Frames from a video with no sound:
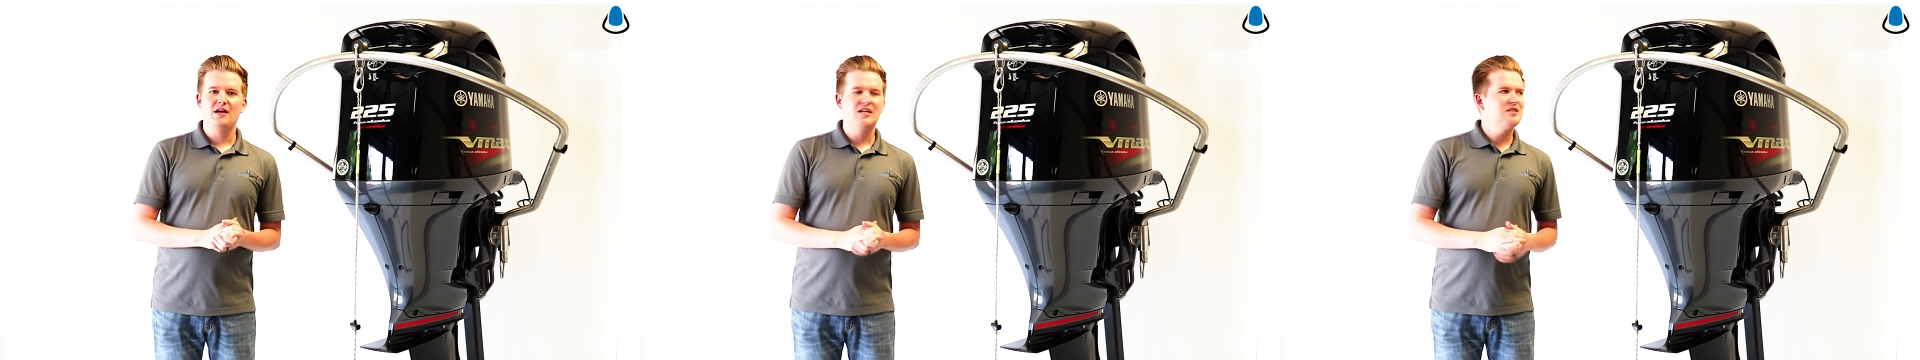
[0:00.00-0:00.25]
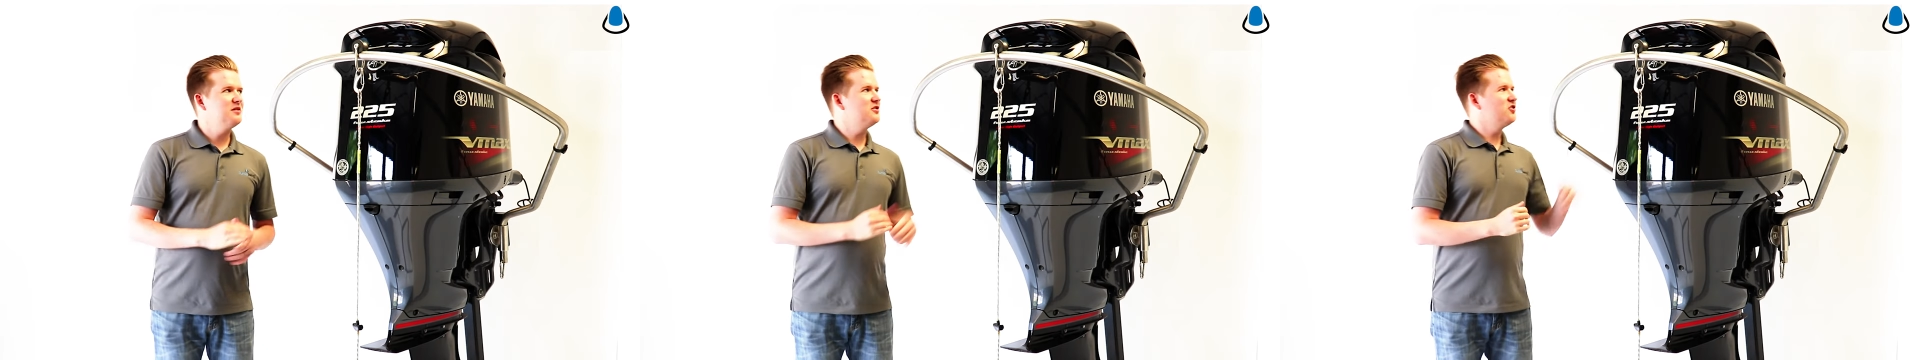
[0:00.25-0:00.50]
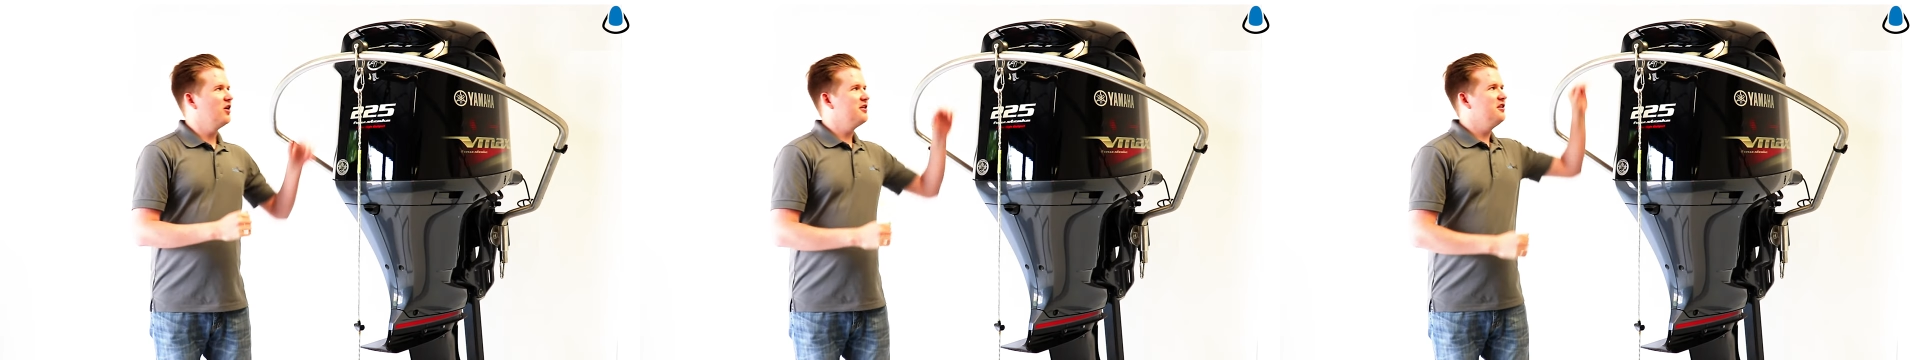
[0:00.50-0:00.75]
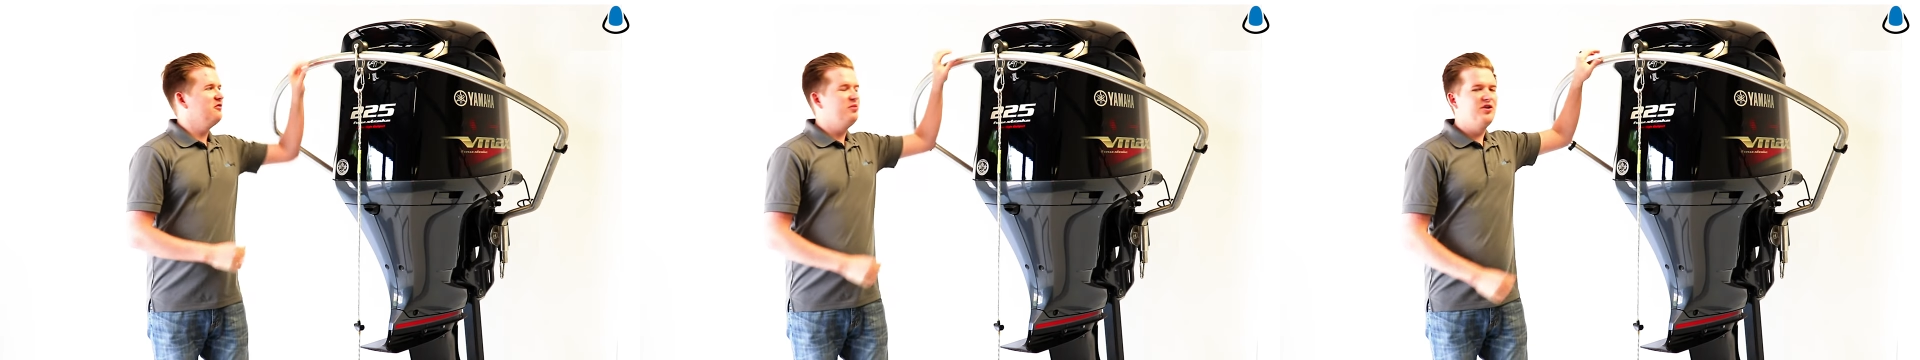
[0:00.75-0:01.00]
It's
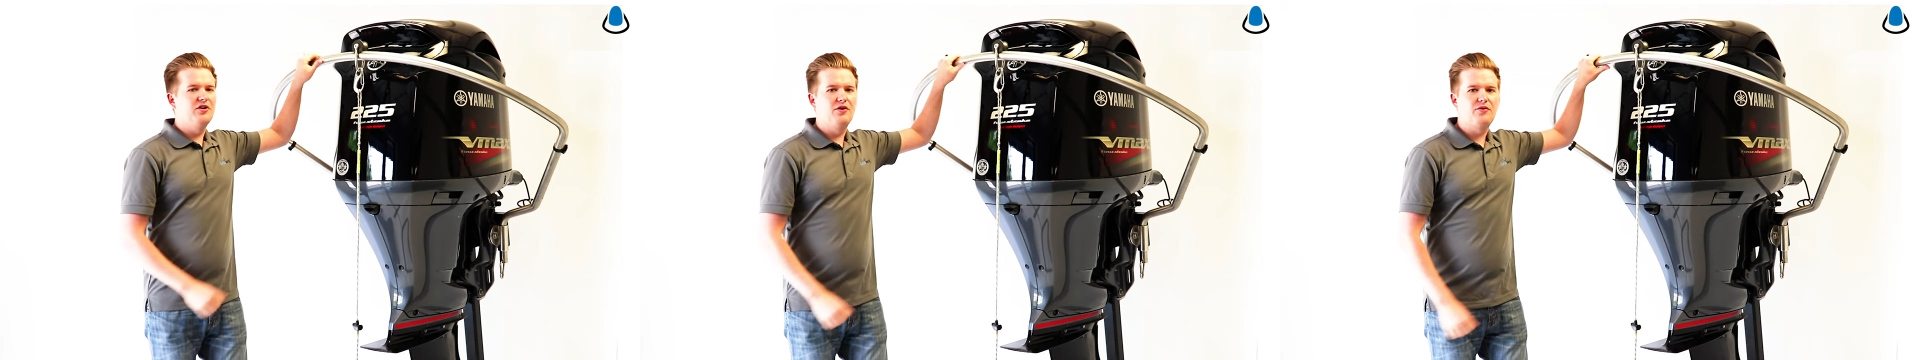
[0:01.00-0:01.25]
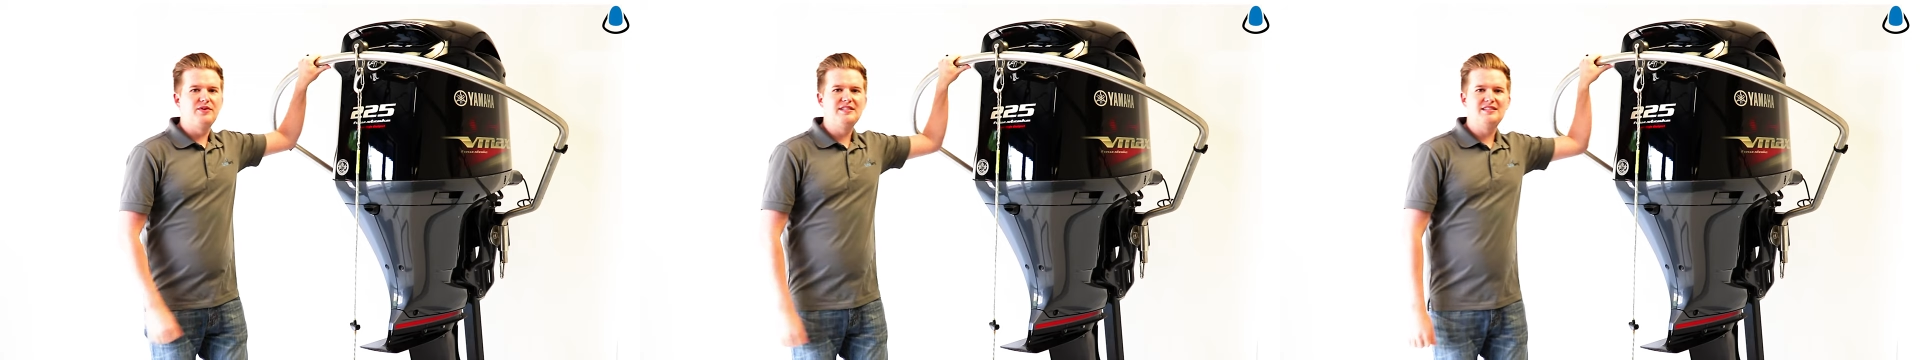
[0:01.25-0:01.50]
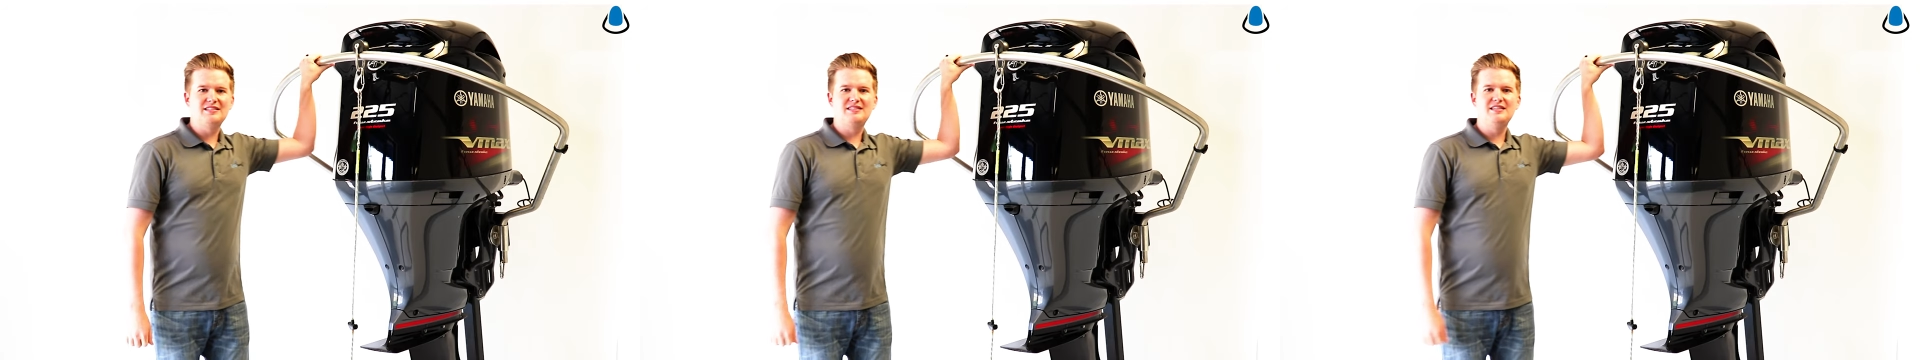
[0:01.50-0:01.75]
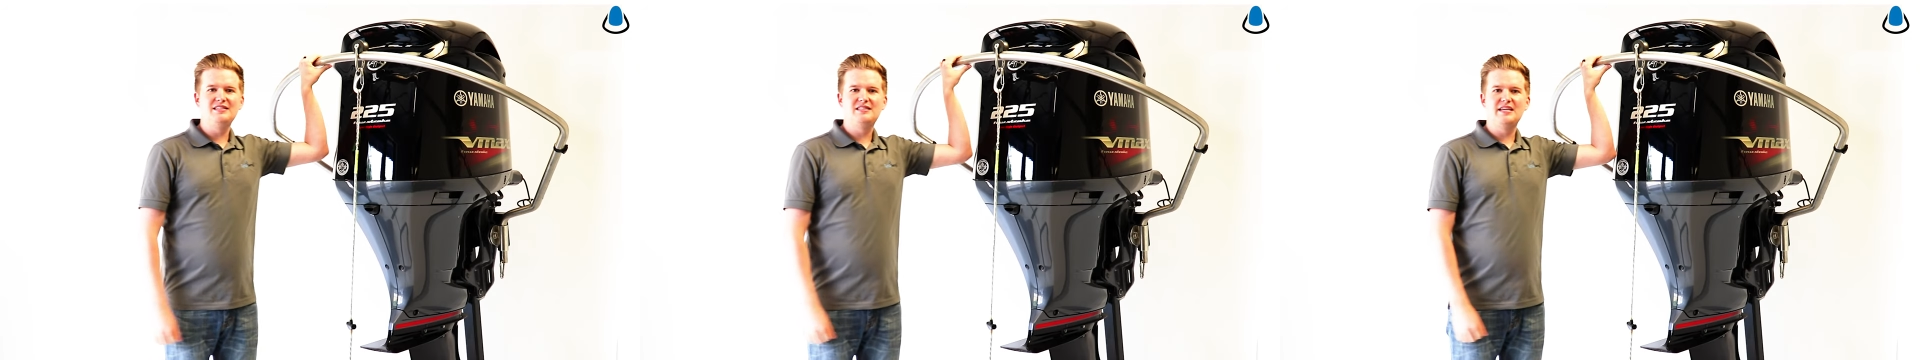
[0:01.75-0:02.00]
constructed of pure
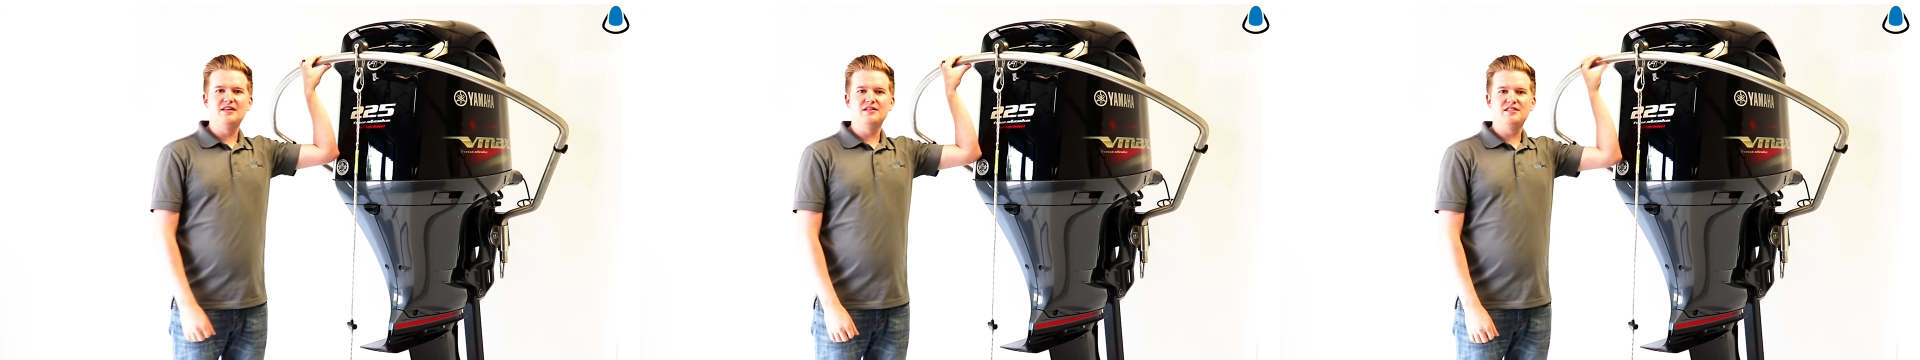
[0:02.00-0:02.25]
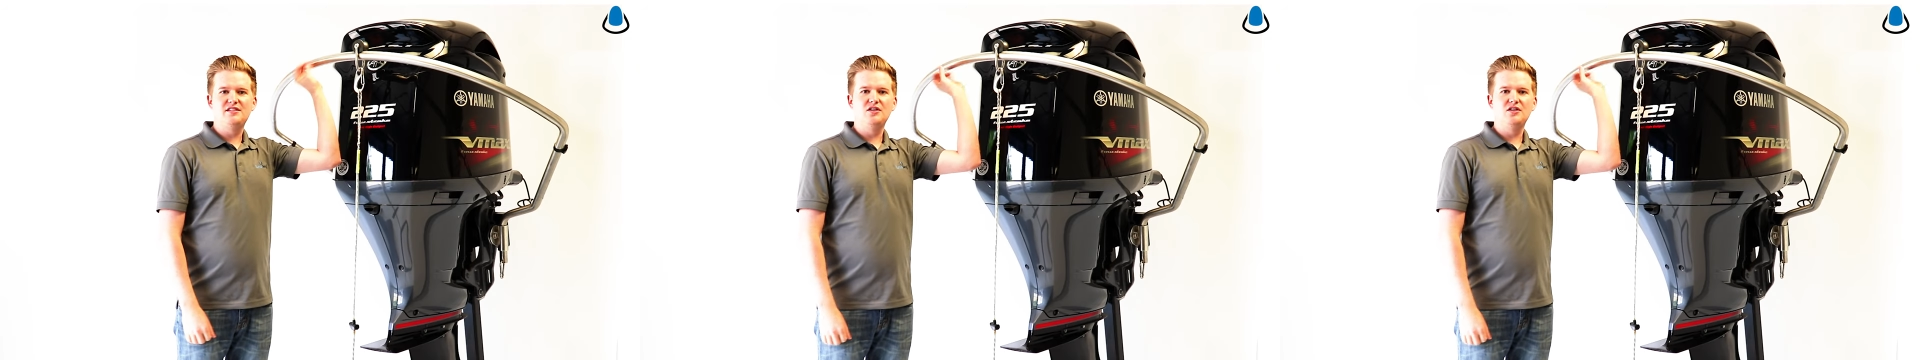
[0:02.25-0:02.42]
316 stainless